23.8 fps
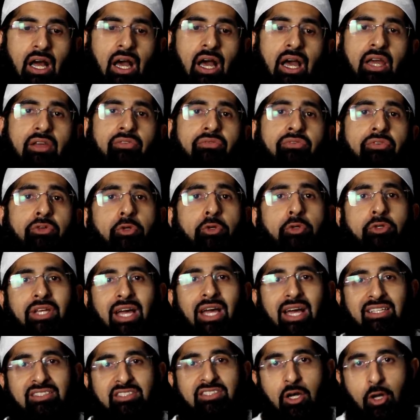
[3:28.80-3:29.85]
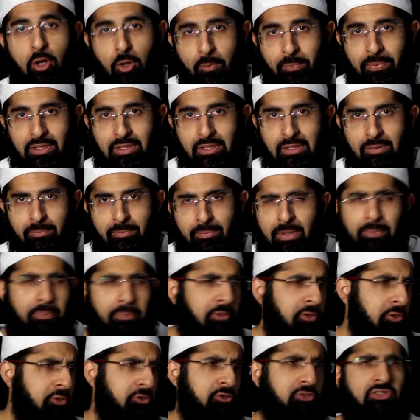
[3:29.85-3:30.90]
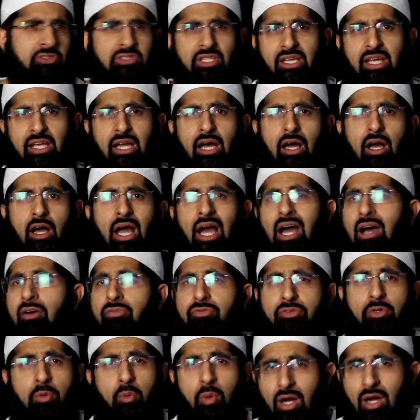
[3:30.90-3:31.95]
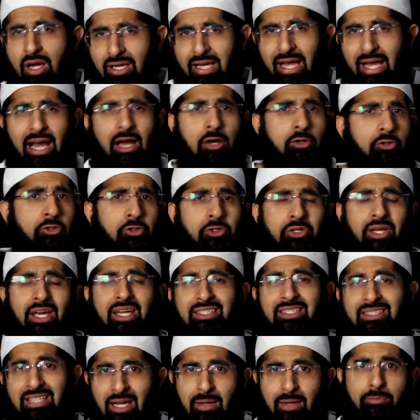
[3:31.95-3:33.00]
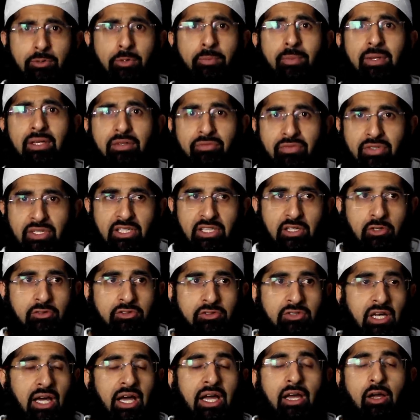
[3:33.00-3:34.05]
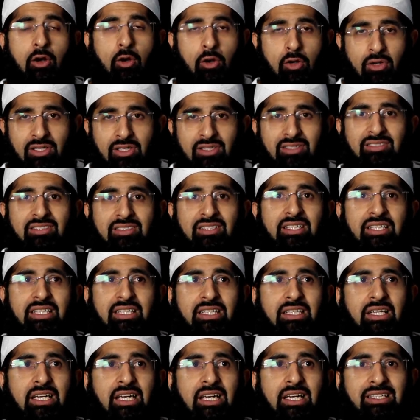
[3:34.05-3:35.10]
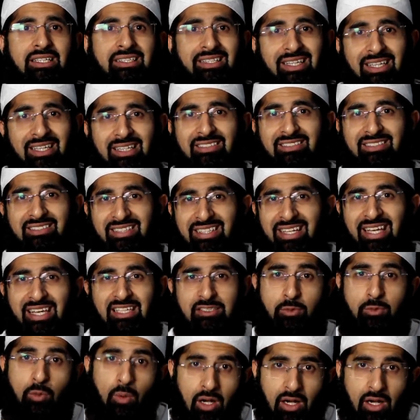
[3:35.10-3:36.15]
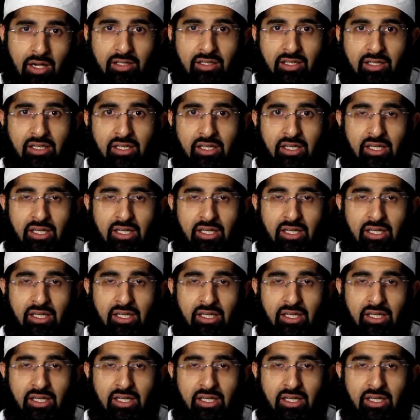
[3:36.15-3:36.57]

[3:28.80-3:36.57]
I viewed it as a hobby. People used to say, after work, how do you get time to make videos? I honestly didn't see it as work.